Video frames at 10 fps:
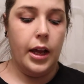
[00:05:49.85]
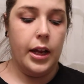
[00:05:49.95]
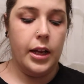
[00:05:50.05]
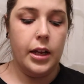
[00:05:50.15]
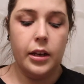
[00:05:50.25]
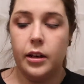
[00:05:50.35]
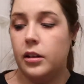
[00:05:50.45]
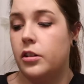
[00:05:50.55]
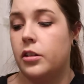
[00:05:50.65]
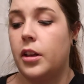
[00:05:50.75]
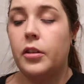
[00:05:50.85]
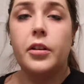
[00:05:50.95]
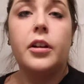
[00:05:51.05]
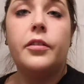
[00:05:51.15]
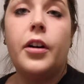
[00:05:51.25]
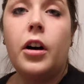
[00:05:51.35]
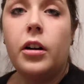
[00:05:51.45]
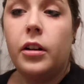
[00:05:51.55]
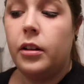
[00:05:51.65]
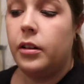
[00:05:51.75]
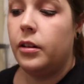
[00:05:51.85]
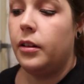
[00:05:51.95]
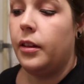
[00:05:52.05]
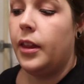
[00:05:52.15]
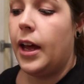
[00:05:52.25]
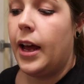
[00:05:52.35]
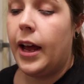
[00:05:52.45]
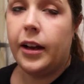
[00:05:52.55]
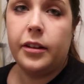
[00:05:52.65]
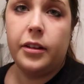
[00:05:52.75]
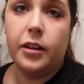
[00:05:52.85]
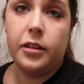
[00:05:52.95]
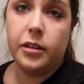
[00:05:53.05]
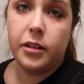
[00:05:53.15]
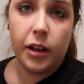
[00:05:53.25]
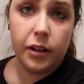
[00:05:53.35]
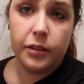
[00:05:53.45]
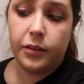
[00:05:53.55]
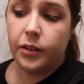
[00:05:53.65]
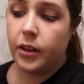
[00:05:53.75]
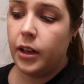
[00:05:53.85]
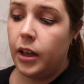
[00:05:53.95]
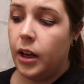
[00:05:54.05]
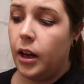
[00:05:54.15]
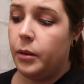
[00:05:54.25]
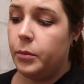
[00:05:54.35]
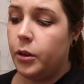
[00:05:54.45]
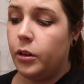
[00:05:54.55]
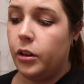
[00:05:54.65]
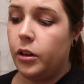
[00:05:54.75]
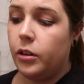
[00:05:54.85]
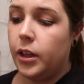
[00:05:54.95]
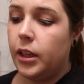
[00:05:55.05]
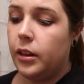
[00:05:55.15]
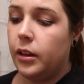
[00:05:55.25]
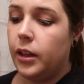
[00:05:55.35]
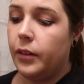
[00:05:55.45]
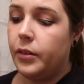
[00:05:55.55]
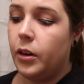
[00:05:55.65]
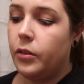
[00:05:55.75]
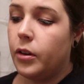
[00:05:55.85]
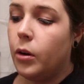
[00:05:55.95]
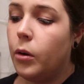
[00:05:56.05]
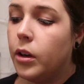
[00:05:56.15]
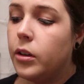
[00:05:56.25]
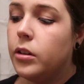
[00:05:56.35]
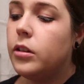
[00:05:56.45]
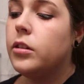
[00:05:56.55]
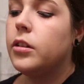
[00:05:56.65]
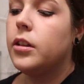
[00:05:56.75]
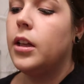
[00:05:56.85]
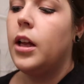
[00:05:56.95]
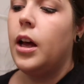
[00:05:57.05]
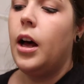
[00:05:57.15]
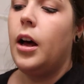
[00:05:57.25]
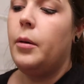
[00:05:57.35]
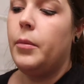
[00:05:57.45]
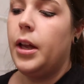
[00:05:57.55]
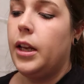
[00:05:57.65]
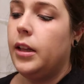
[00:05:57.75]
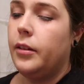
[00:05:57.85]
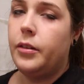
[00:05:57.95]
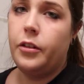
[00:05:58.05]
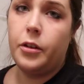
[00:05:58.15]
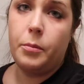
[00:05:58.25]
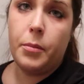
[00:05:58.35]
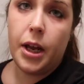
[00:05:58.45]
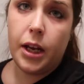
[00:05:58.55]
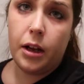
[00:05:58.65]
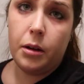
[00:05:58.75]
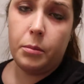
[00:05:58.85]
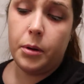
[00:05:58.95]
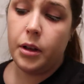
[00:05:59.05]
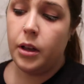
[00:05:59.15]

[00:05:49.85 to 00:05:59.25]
and just get rid of all that excess stuff. So, you know, like the leftover oil, any leftover makeup.